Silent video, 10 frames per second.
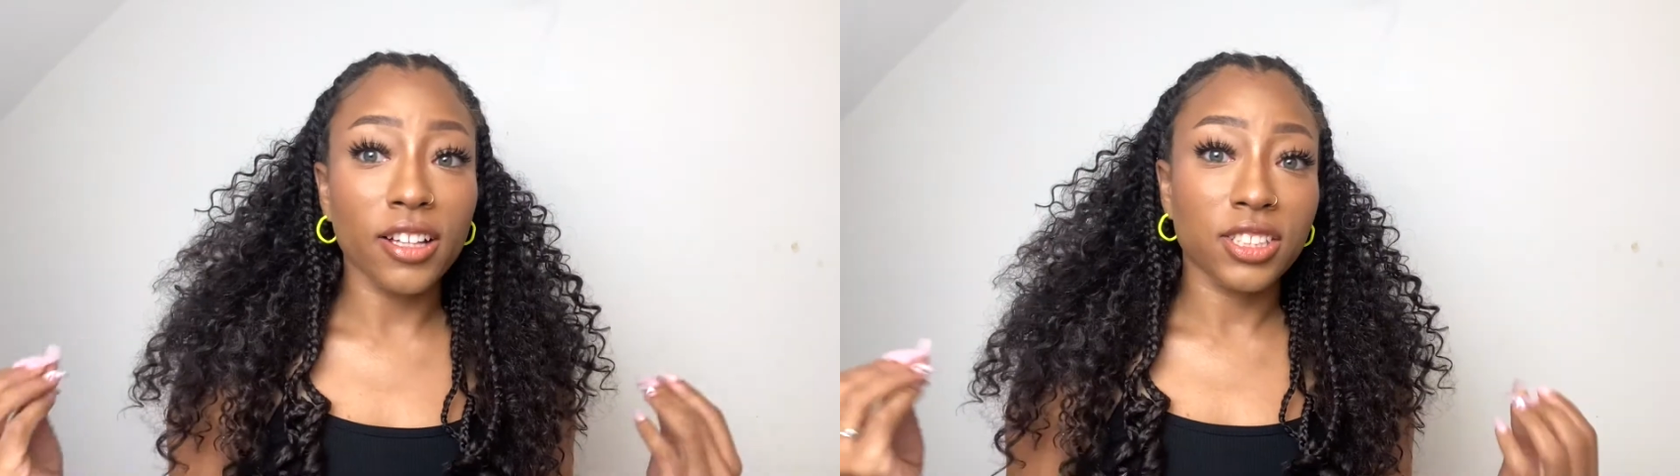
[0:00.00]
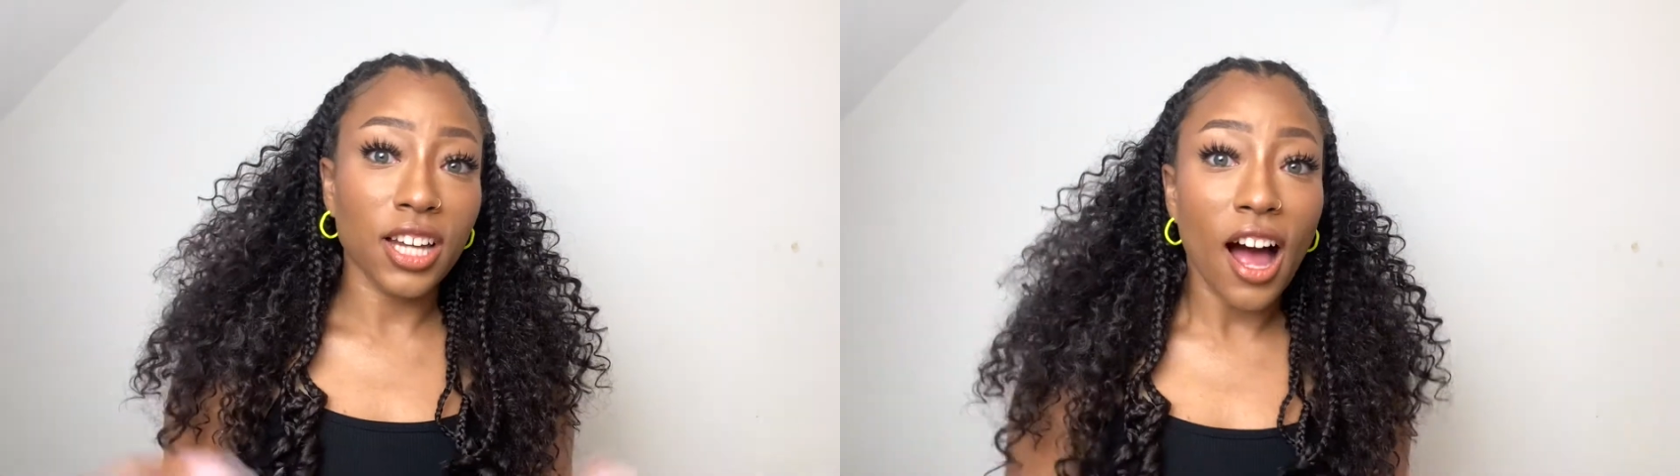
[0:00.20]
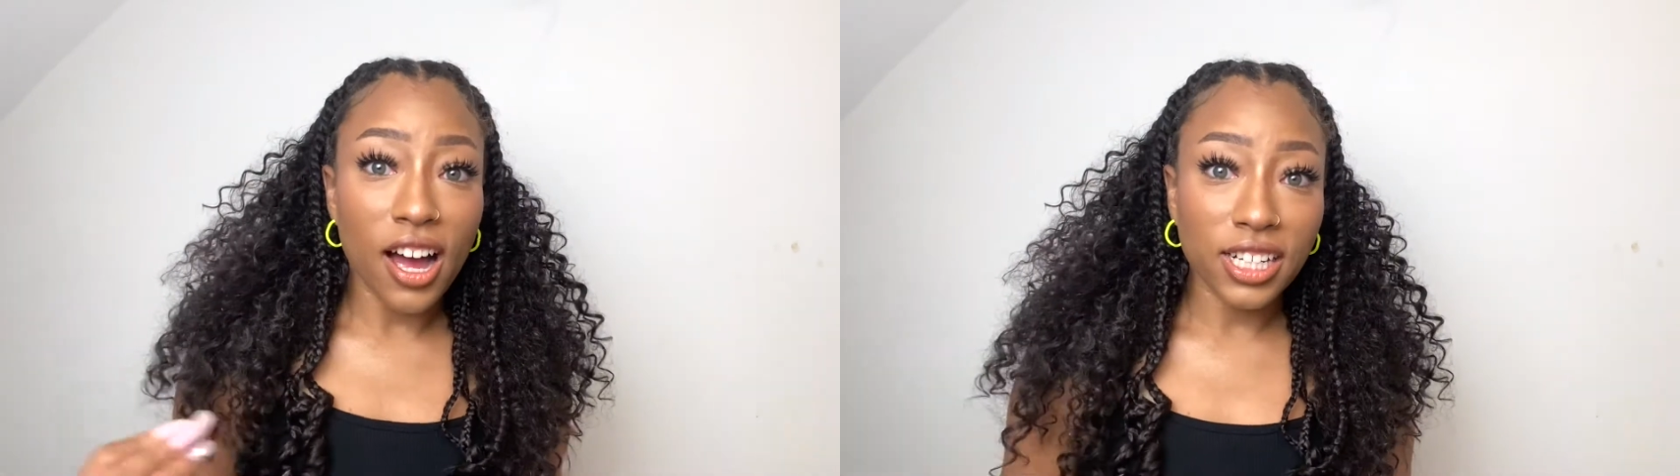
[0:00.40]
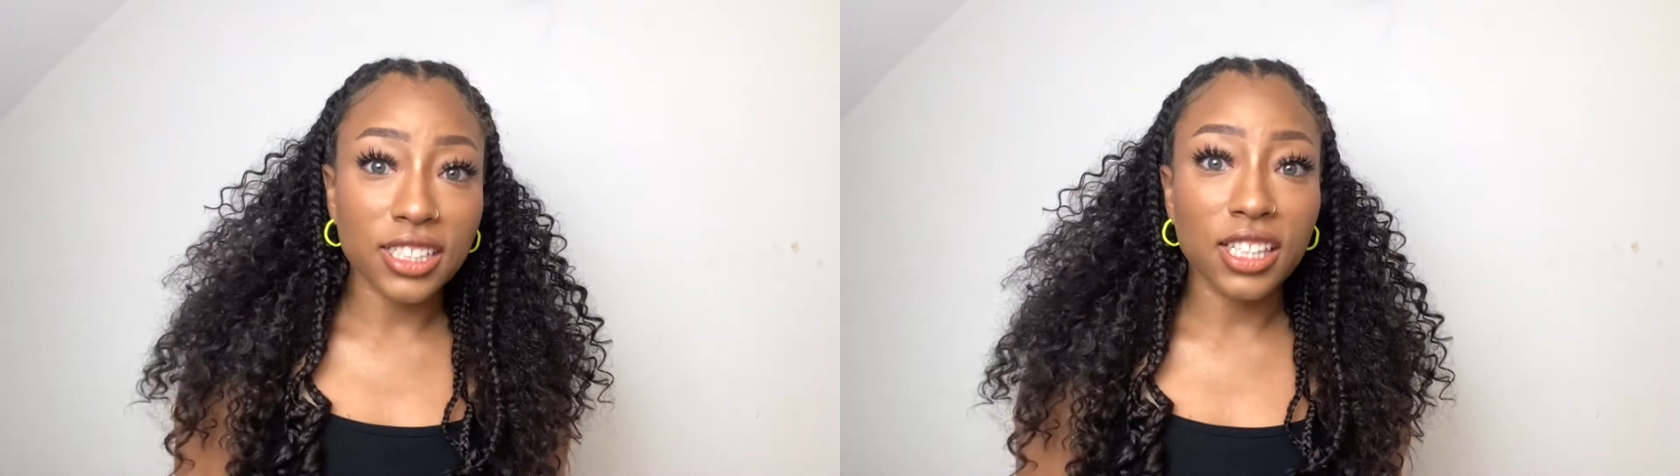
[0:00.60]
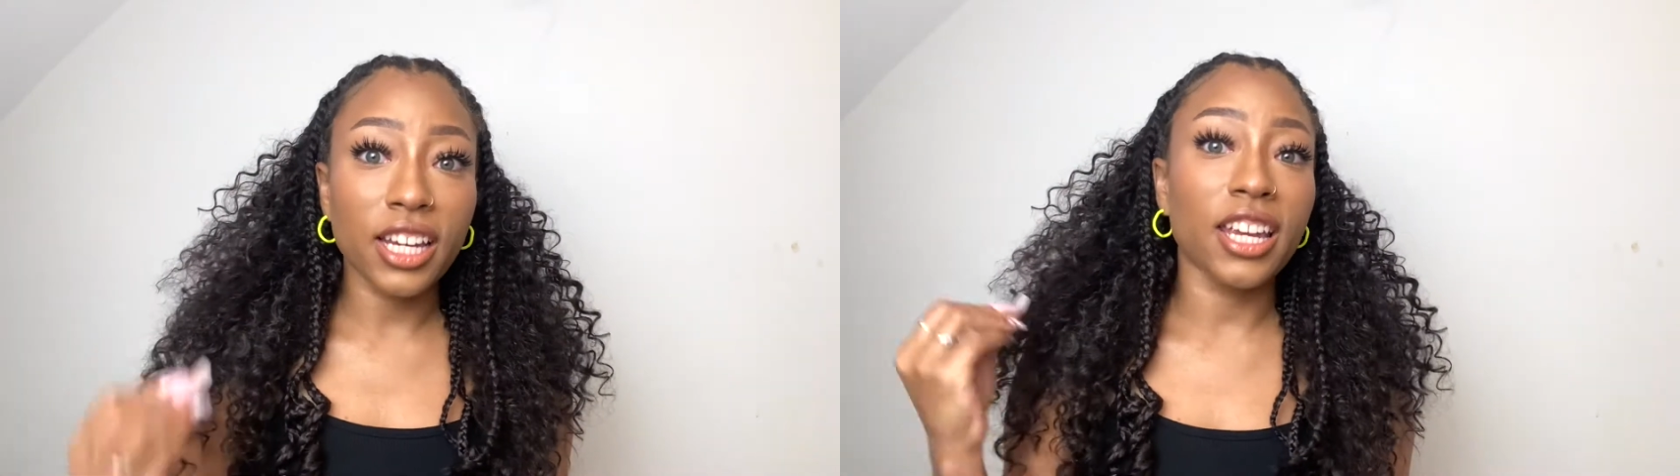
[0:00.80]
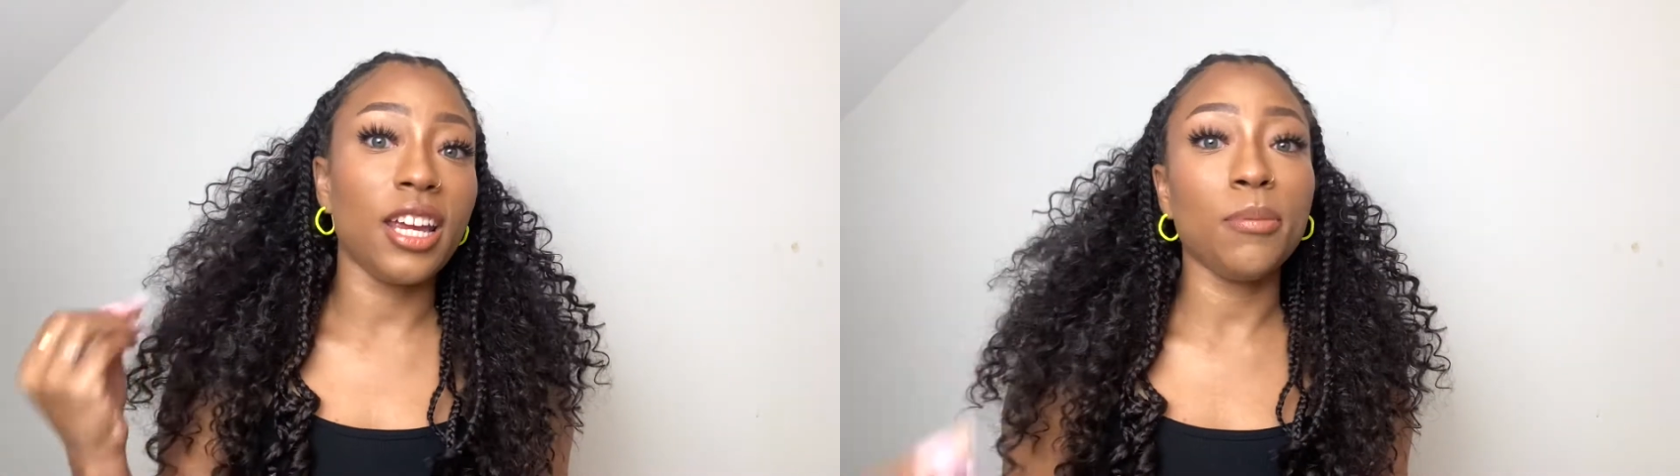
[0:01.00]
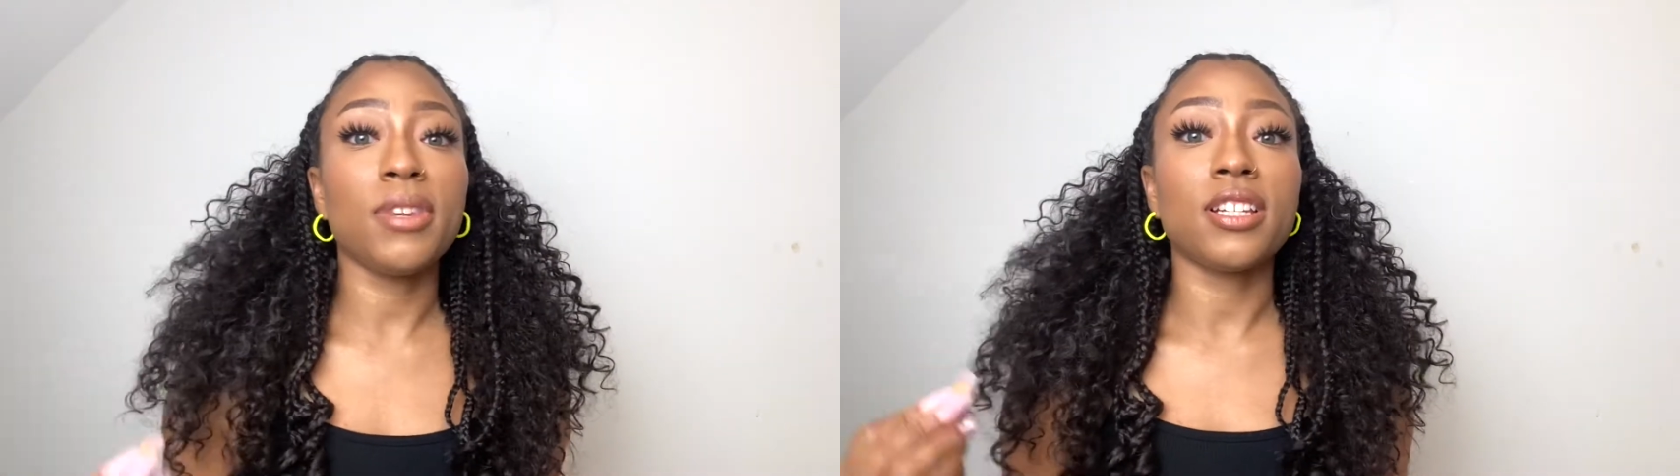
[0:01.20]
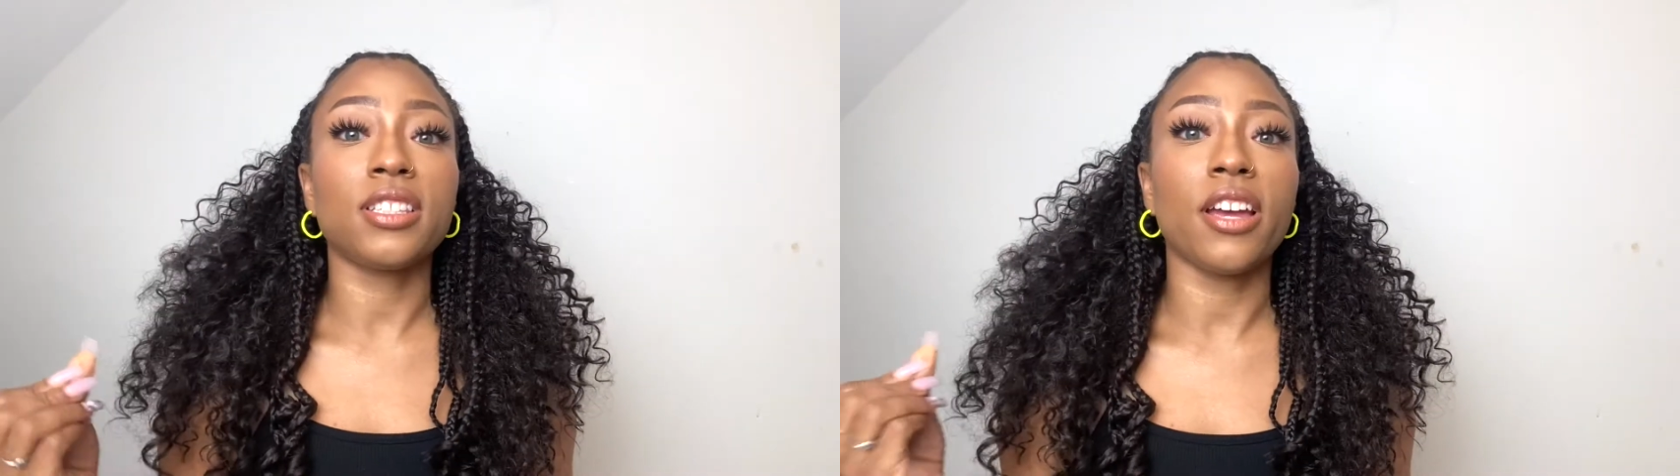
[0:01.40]
To honestly keep
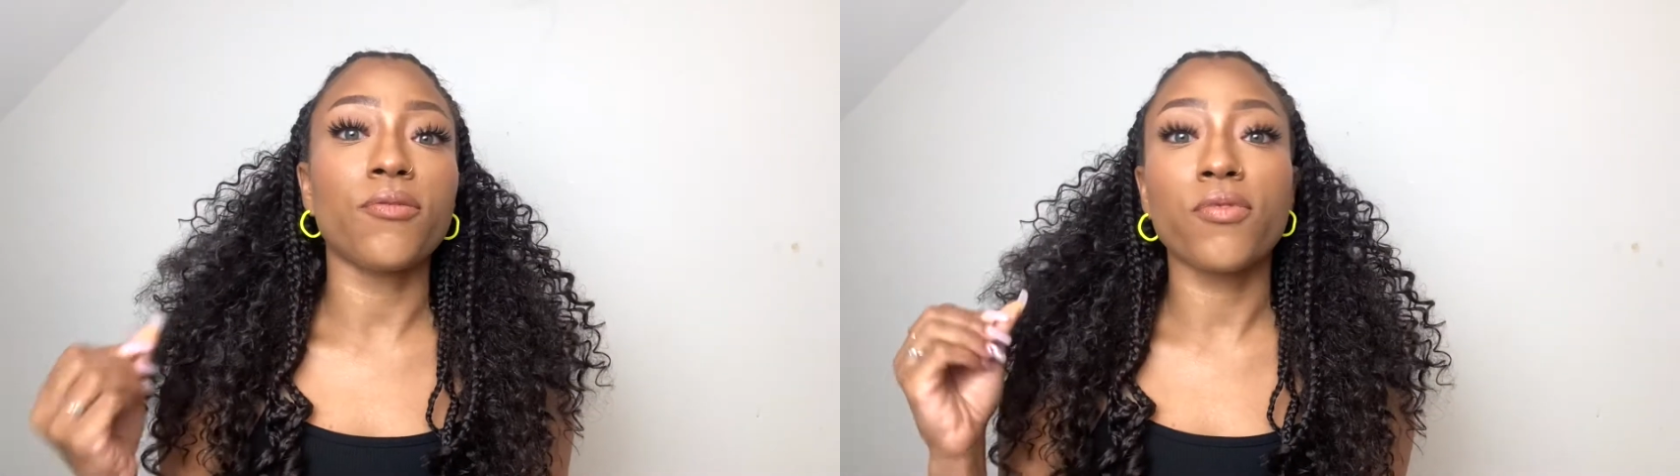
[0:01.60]
this in